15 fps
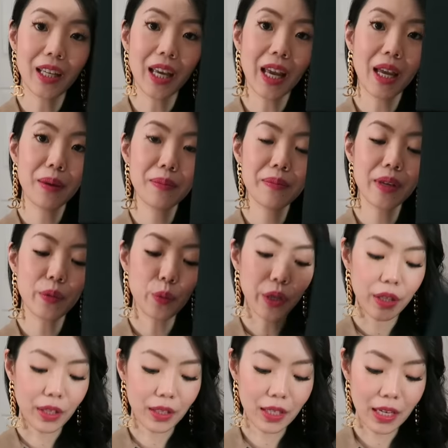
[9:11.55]
Came
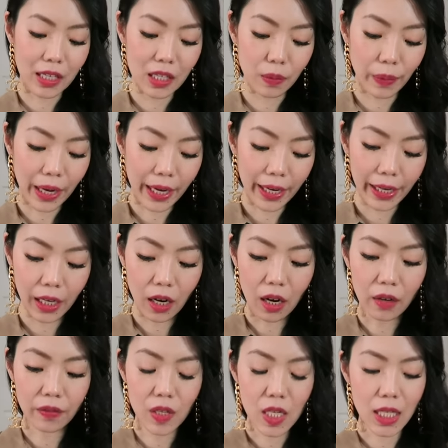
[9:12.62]
with a dust bag,
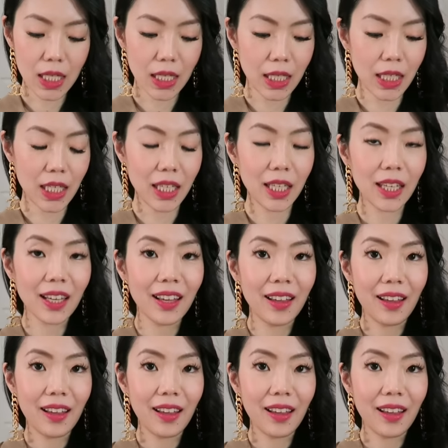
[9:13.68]
obviously.